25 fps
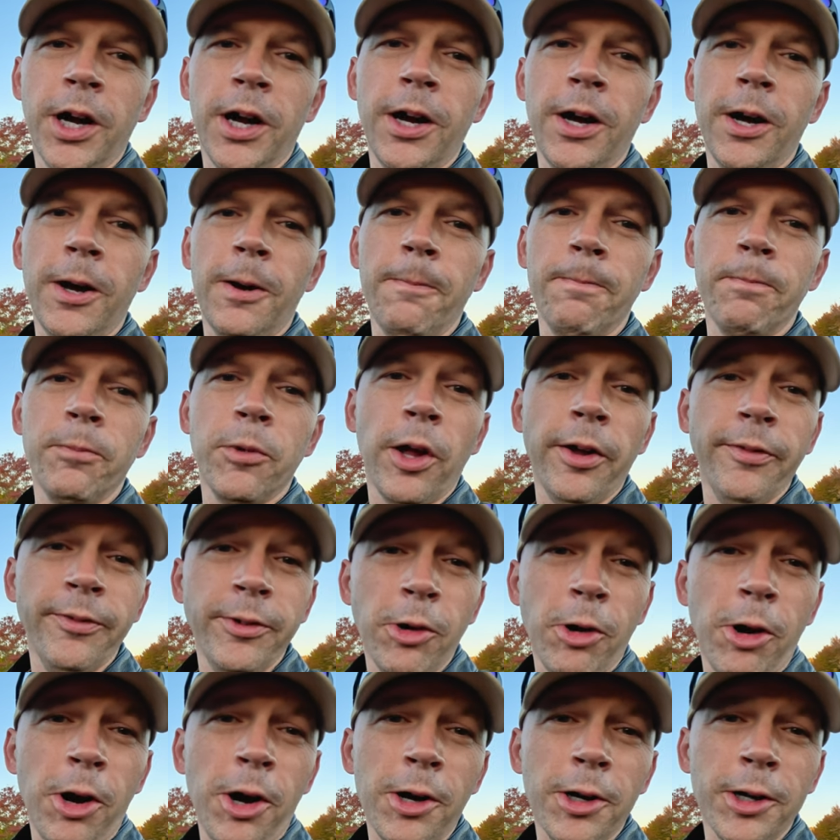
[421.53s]
Love
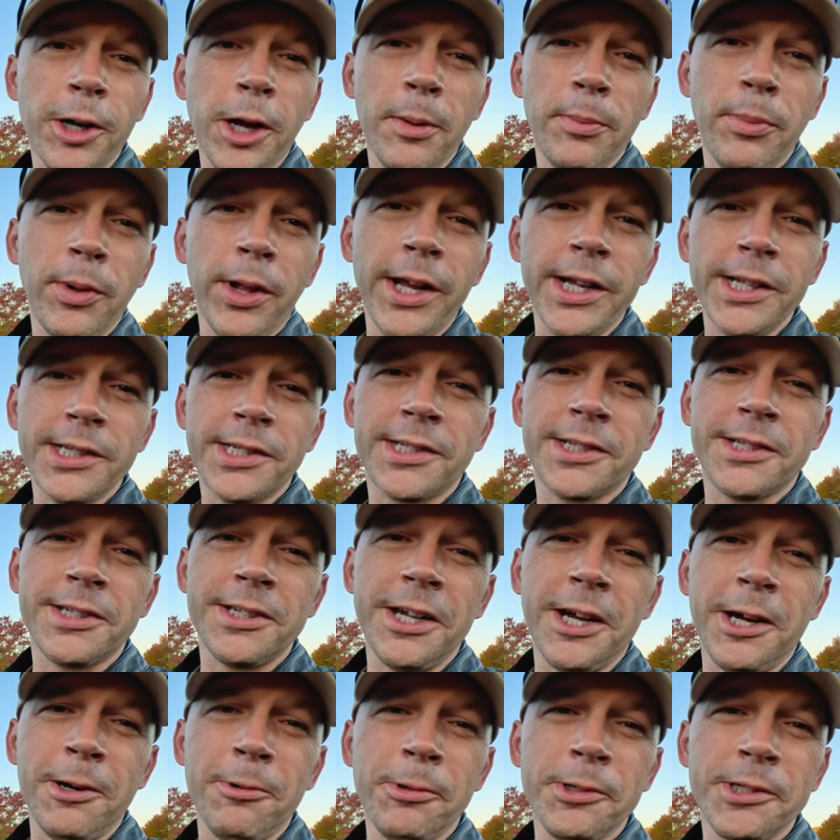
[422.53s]
you all. God
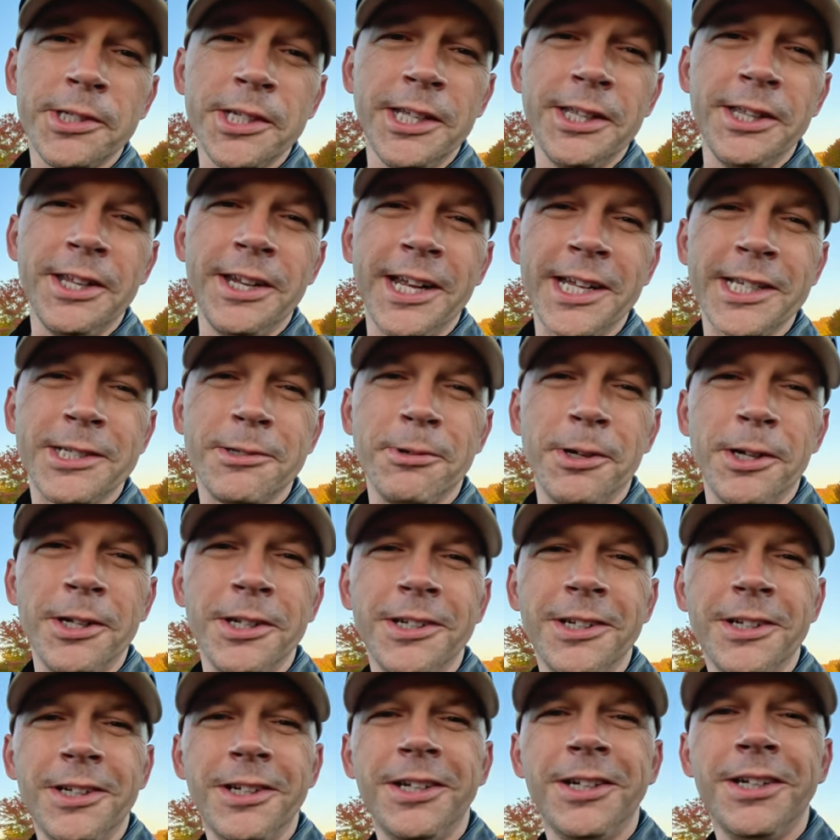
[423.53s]
bless. We'll see you in the next
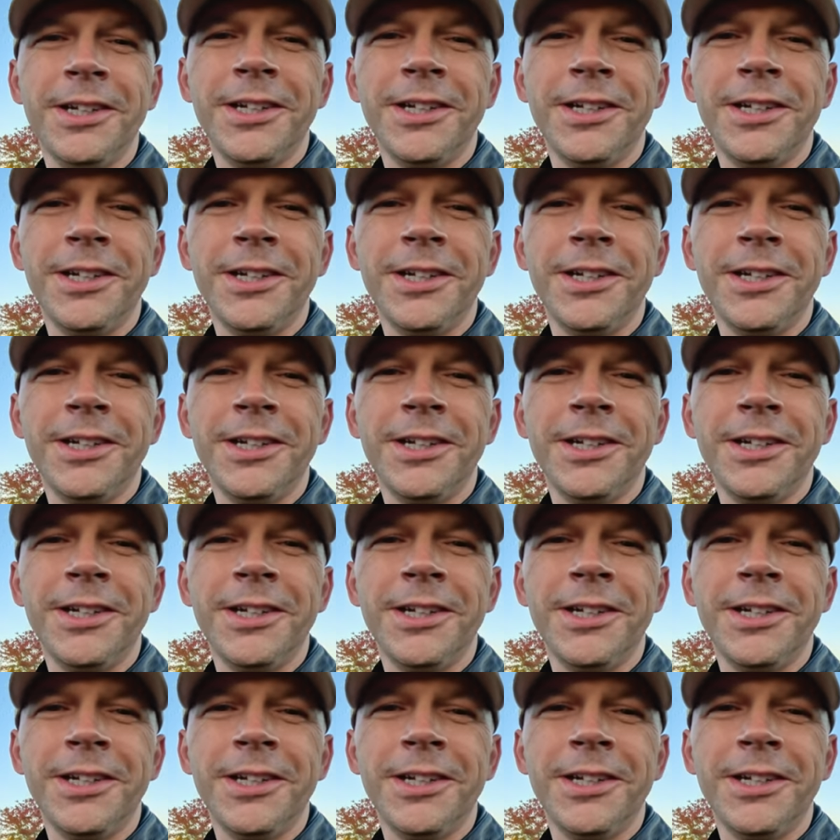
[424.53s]
one.